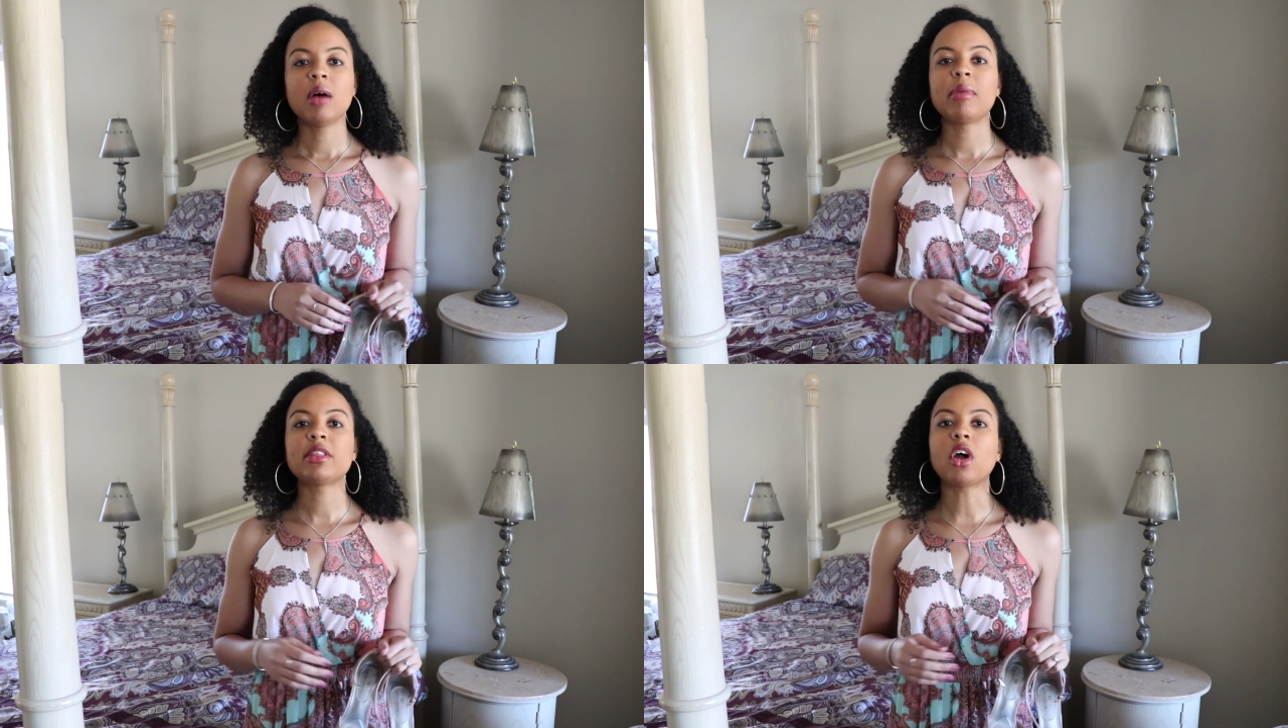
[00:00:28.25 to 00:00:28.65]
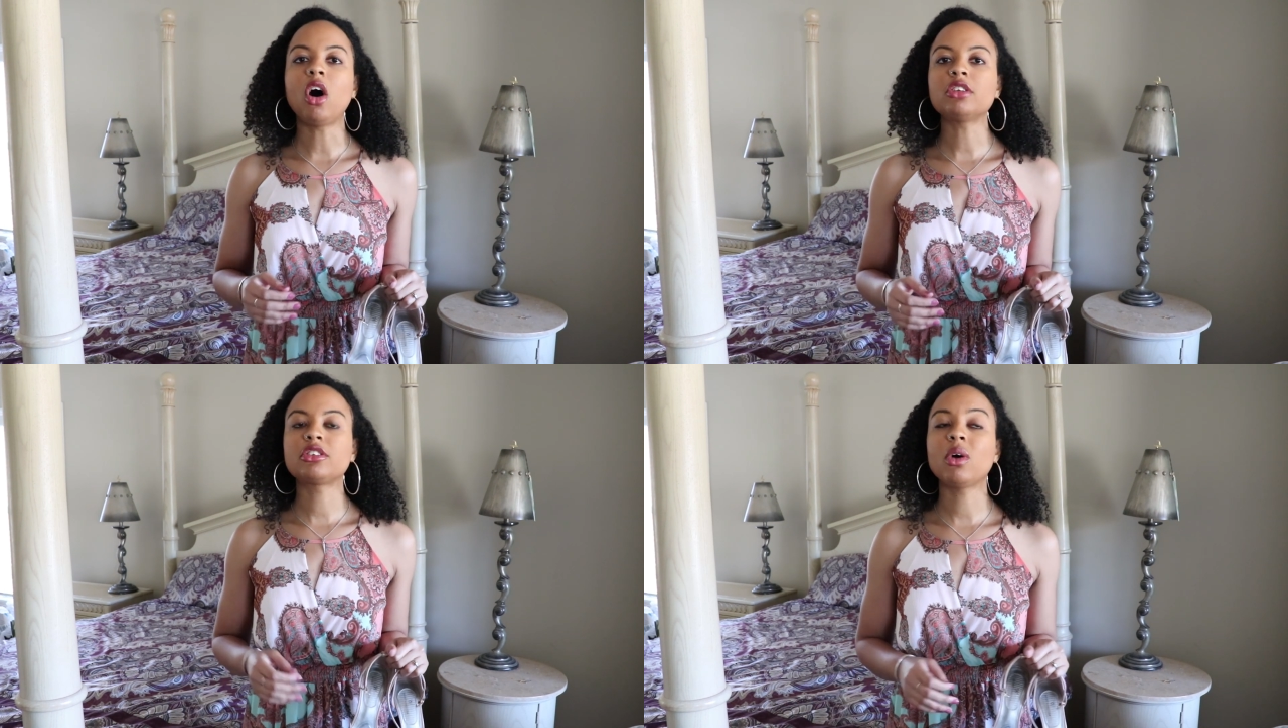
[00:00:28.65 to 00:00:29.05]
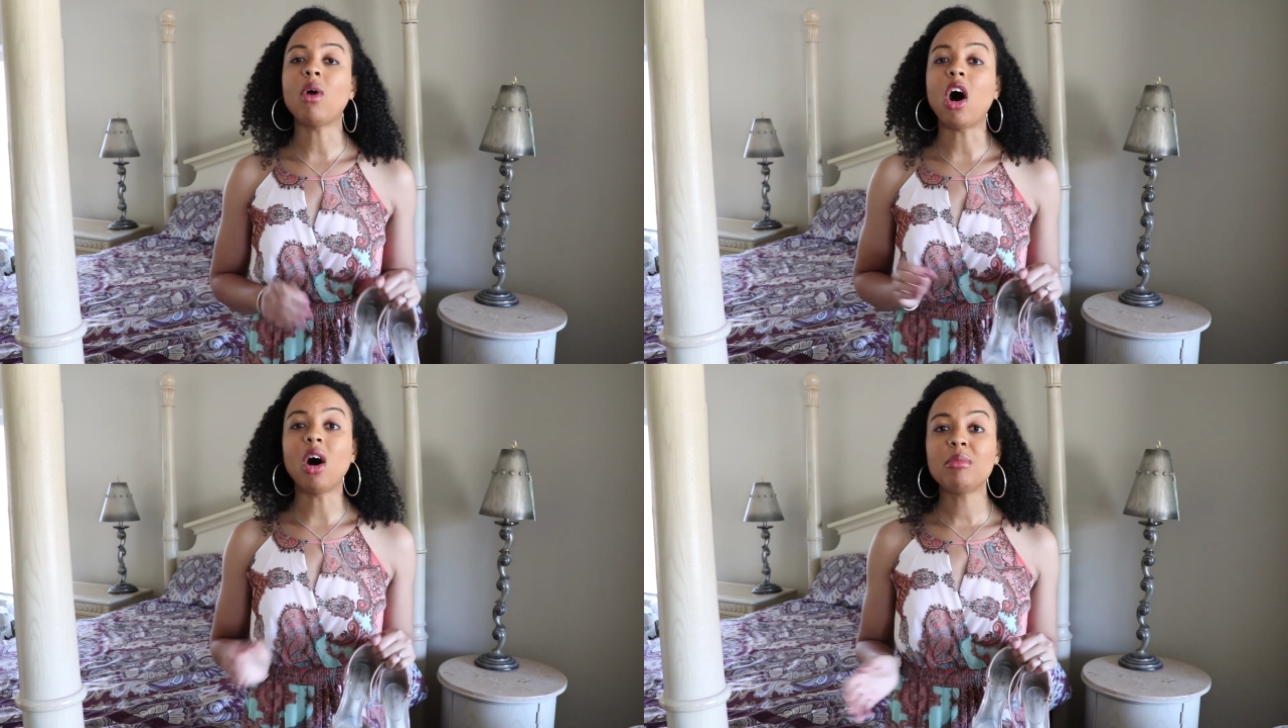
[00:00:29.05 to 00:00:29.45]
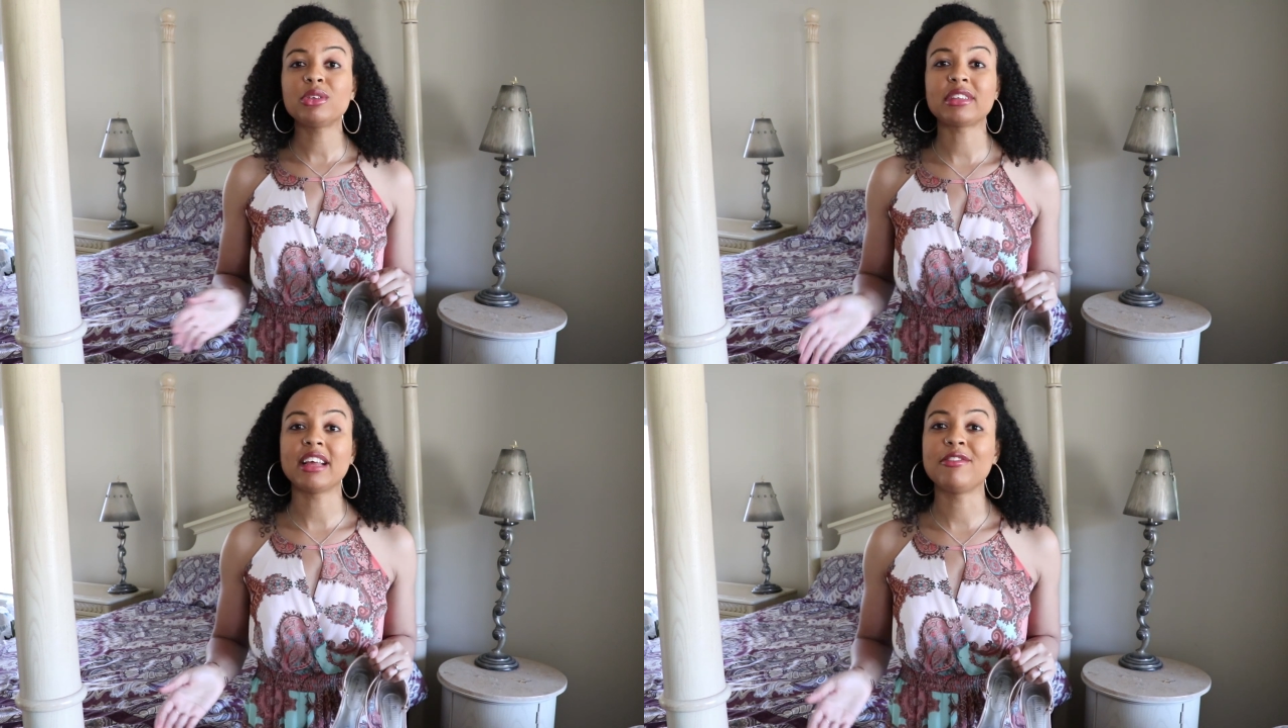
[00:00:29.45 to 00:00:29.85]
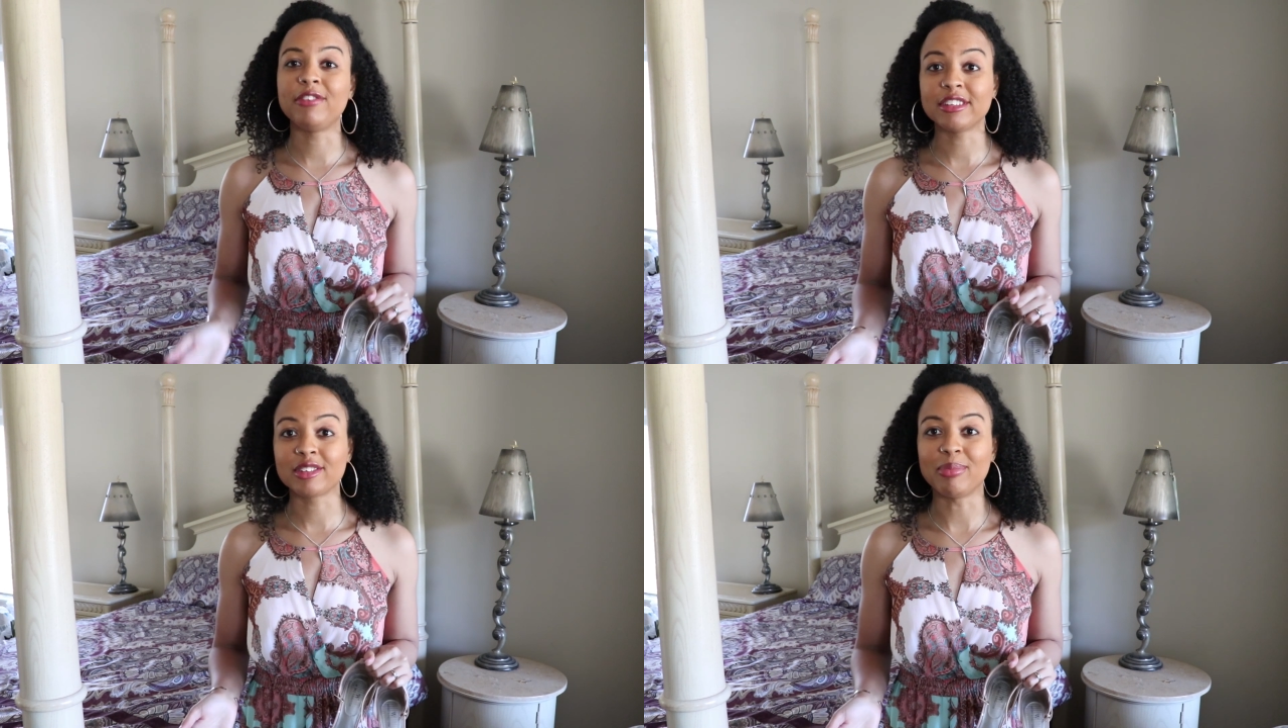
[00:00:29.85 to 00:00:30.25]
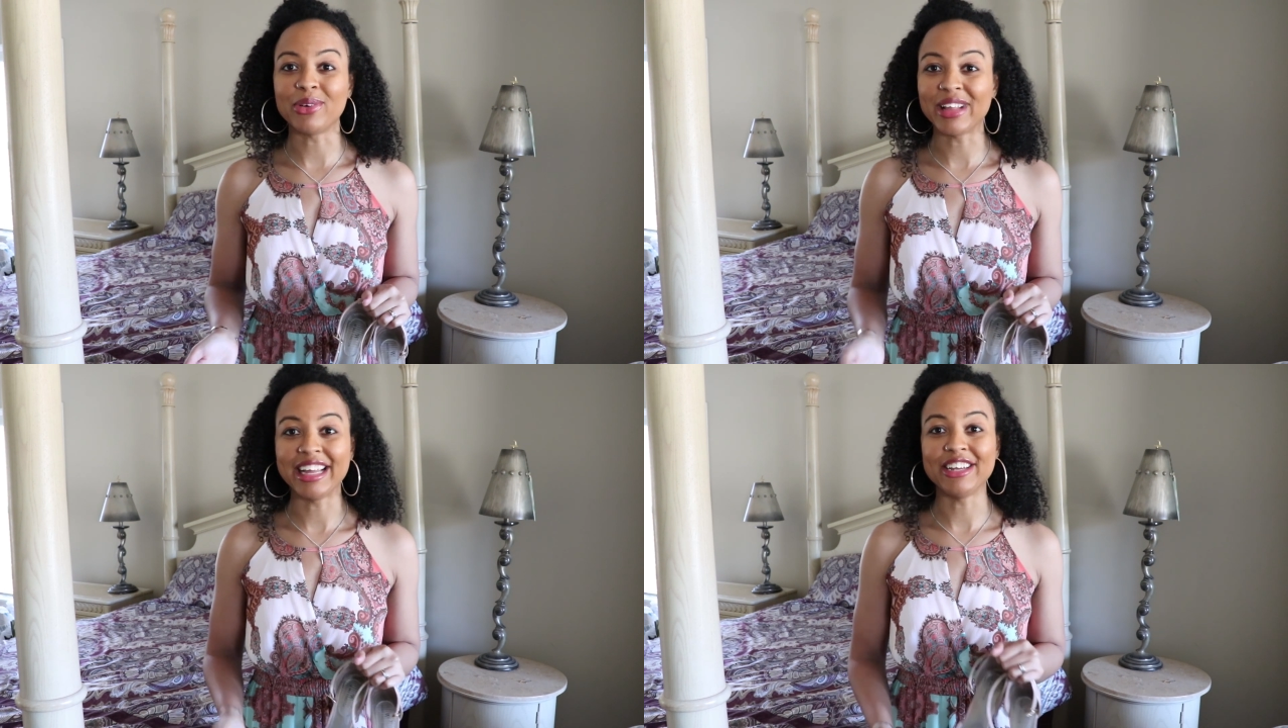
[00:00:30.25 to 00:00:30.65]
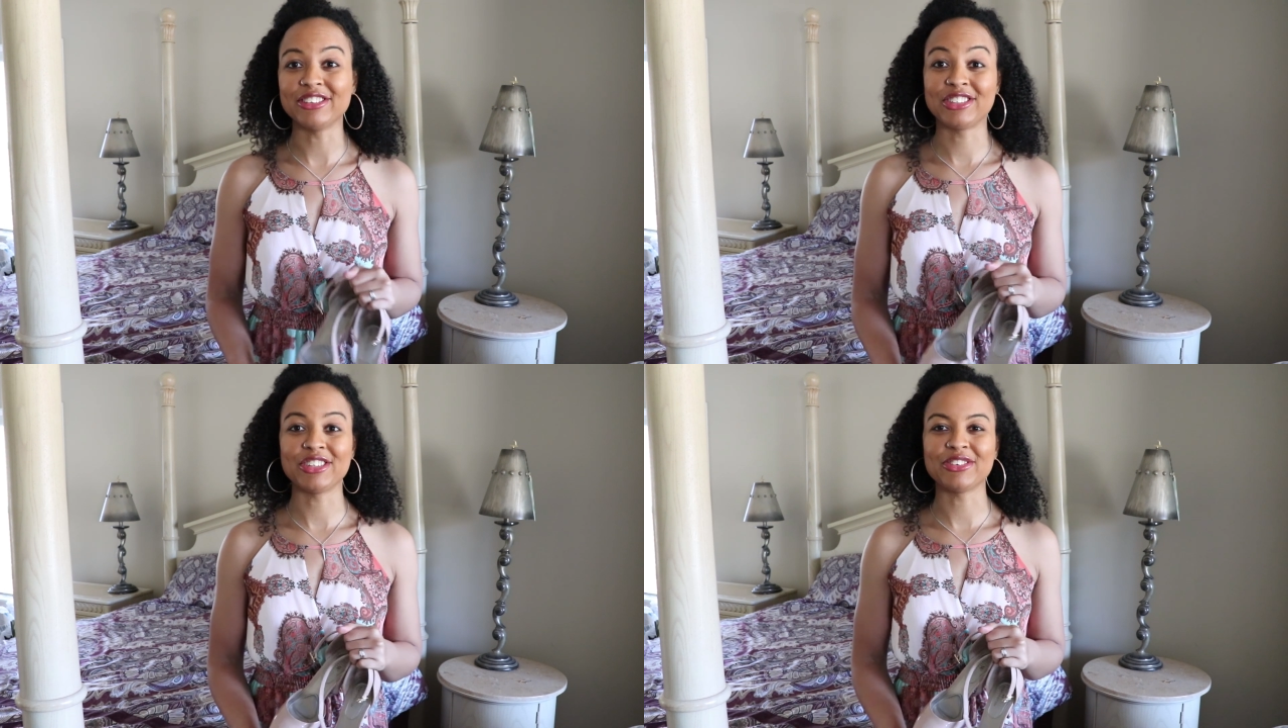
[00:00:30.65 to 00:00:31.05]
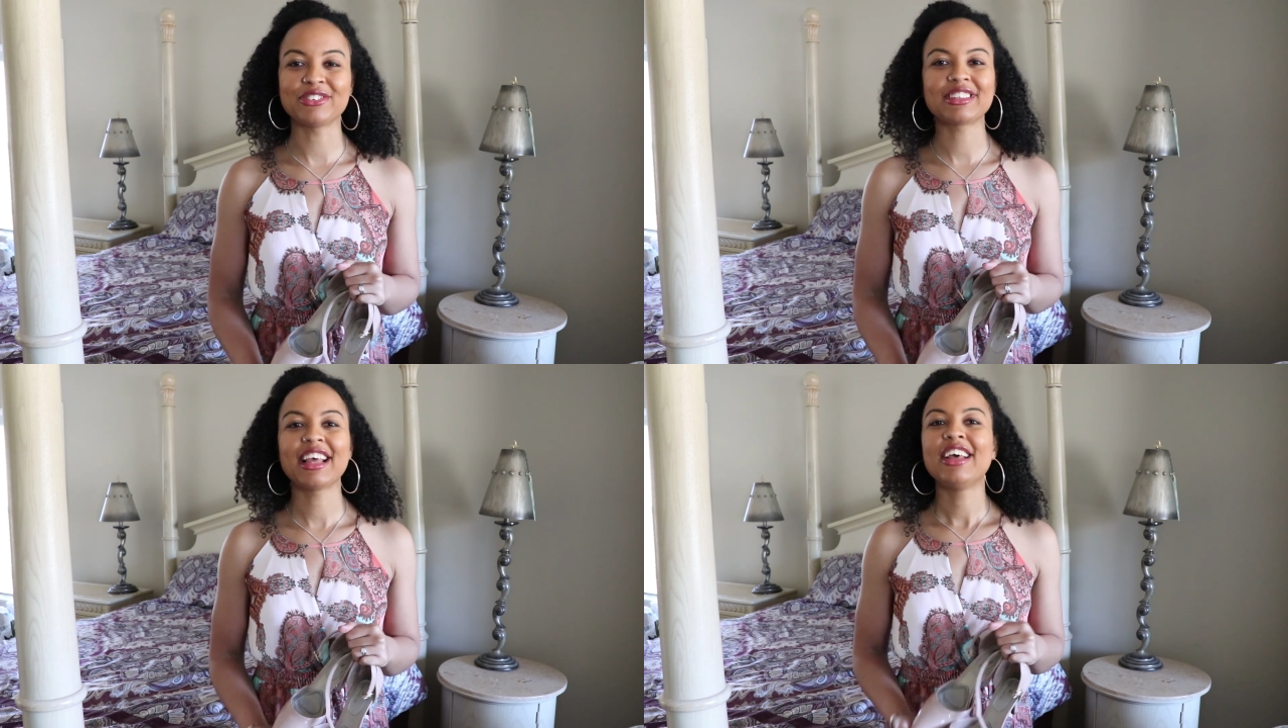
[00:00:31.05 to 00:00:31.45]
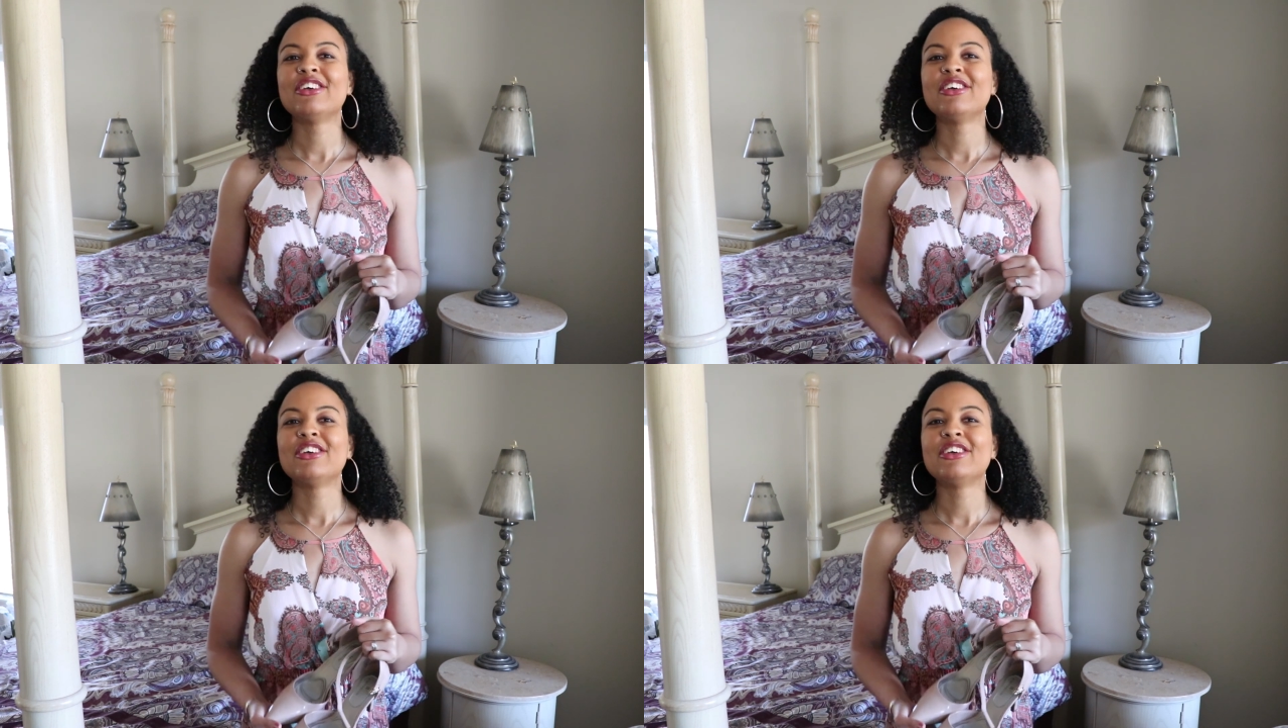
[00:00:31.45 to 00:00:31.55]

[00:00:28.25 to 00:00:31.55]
but they're also almost invisible in your shoes,